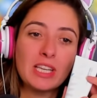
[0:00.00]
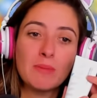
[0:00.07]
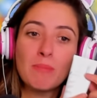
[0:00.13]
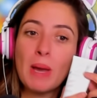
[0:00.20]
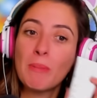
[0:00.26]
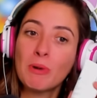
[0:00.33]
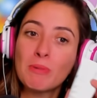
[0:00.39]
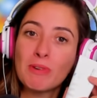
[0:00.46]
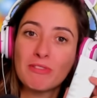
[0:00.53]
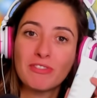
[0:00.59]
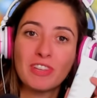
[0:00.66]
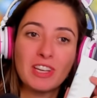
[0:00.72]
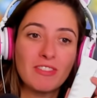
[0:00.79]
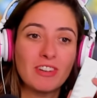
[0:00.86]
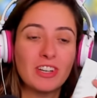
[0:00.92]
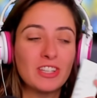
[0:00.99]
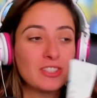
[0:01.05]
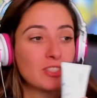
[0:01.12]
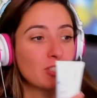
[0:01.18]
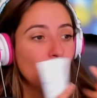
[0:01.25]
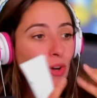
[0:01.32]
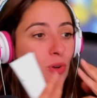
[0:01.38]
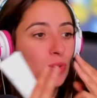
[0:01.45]
peppermint flavor is
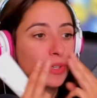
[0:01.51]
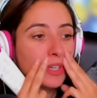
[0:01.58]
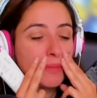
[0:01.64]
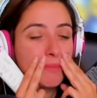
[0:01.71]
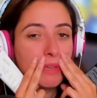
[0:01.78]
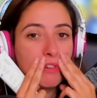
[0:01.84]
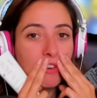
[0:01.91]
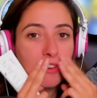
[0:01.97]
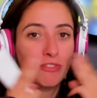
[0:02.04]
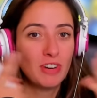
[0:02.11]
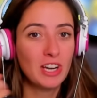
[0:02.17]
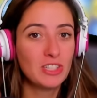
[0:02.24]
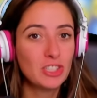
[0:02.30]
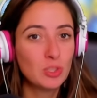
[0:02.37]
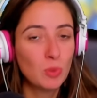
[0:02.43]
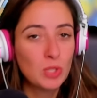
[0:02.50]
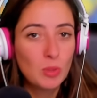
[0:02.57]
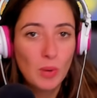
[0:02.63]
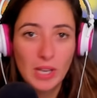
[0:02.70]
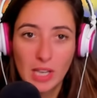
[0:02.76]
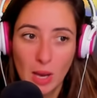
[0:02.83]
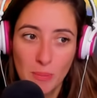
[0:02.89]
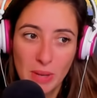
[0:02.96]
so you can be refreshed when you
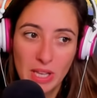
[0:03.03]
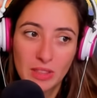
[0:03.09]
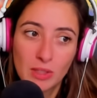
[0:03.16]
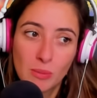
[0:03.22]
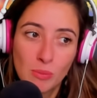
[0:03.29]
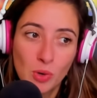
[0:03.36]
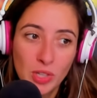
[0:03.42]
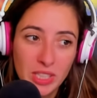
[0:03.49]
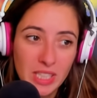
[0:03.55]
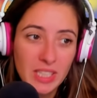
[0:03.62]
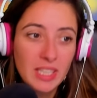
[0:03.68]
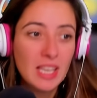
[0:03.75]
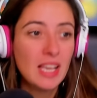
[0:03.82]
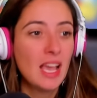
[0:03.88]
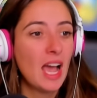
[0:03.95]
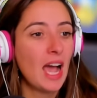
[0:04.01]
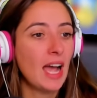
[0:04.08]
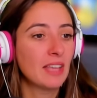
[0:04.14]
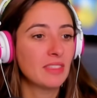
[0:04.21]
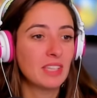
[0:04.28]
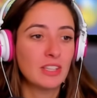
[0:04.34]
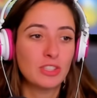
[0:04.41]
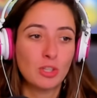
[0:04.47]
wake up in the morning.
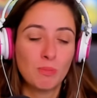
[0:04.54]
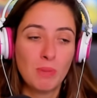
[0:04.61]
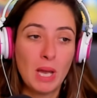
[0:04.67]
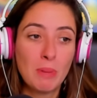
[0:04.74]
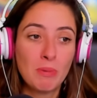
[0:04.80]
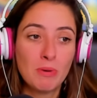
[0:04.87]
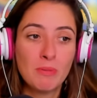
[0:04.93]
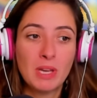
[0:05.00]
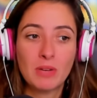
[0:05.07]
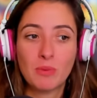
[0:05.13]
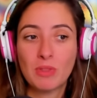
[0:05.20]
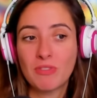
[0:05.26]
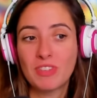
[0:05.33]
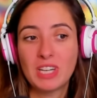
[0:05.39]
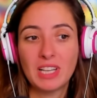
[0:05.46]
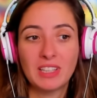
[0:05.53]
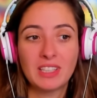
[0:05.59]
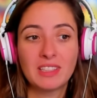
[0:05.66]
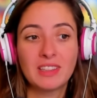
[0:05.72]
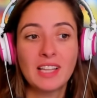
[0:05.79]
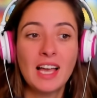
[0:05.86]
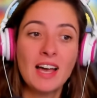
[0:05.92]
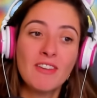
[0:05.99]
And then your peppermint with vanilla
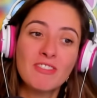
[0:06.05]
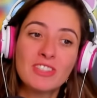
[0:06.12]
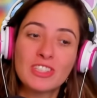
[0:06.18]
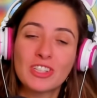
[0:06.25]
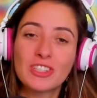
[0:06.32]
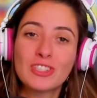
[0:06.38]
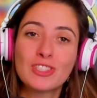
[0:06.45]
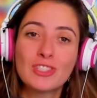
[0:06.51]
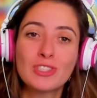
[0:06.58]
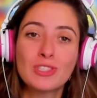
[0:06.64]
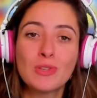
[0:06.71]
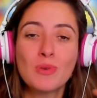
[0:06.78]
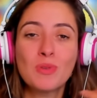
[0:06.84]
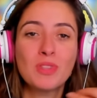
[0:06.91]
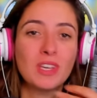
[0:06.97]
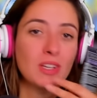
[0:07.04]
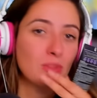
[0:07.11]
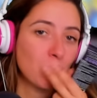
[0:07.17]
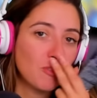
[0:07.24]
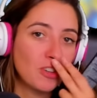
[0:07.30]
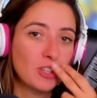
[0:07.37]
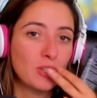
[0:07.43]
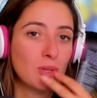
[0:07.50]
and lavender is soothing
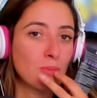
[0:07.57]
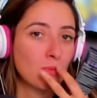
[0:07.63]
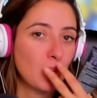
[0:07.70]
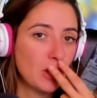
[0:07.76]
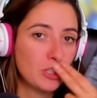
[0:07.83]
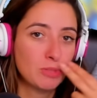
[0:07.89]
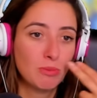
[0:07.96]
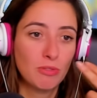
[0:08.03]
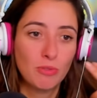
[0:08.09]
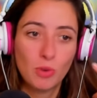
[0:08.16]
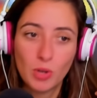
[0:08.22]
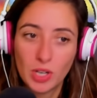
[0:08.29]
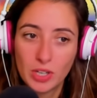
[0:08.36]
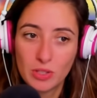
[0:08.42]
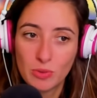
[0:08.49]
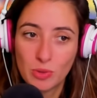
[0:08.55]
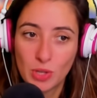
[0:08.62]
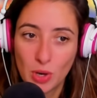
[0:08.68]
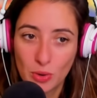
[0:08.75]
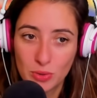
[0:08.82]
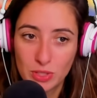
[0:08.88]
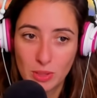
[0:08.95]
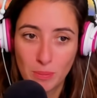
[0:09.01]
for you to brush before you
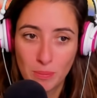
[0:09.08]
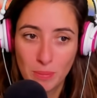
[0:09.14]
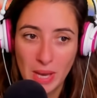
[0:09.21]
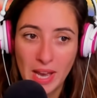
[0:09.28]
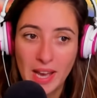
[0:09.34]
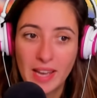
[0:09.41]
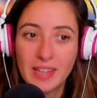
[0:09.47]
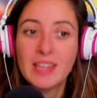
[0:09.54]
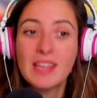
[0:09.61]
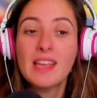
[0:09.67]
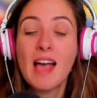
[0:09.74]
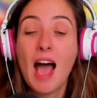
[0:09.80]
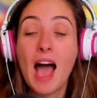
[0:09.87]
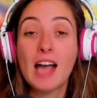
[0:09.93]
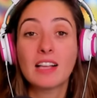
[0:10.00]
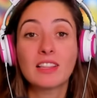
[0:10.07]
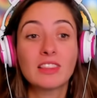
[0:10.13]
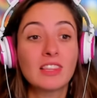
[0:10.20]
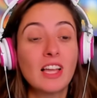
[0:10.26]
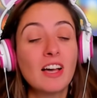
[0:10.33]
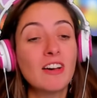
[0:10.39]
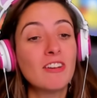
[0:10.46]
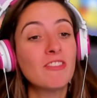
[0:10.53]
go to bed. I
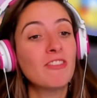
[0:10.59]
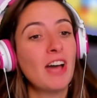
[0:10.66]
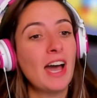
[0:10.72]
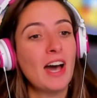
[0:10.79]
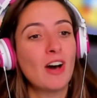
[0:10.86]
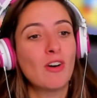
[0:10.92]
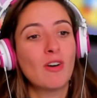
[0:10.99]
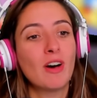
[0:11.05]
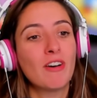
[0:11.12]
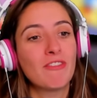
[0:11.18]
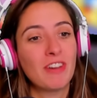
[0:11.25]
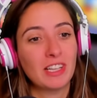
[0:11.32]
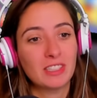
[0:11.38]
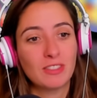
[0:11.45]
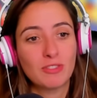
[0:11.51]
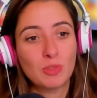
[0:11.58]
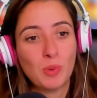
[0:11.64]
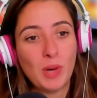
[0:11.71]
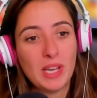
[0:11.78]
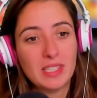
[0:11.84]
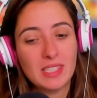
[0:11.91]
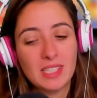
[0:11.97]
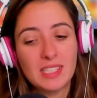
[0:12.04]
love how effective
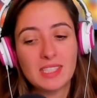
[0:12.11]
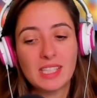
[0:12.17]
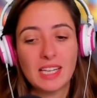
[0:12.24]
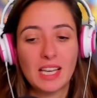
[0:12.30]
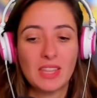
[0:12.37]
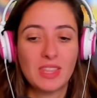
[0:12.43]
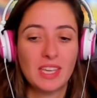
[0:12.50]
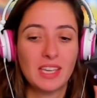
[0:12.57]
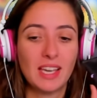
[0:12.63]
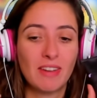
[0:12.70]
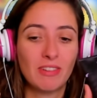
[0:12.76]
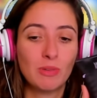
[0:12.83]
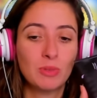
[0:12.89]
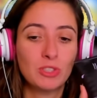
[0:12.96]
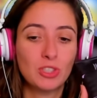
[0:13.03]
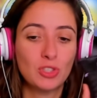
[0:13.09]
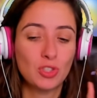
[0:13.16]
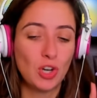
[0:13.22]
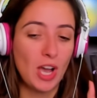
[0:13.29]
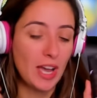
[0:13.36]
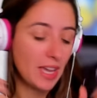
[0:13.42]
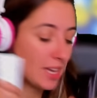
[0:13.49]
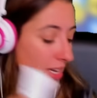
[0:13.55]
Twice is, and I think everyone should
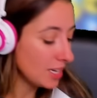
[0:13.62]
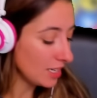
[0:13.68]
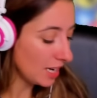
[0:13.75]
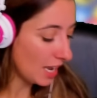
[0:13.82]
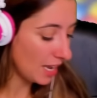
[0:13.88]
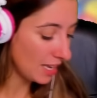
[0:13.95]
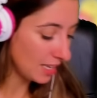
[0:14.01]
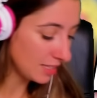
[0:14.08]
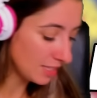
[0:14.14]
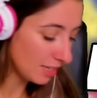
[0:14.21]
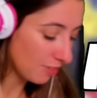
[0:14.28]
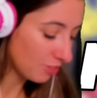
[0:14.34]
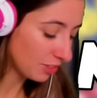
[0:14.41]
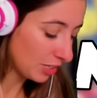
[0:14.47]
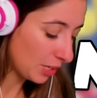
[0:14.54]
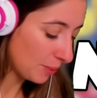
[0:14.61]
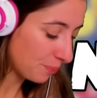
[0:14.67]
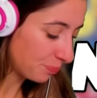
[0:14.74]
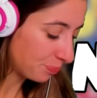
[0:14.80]
try it. And definitely,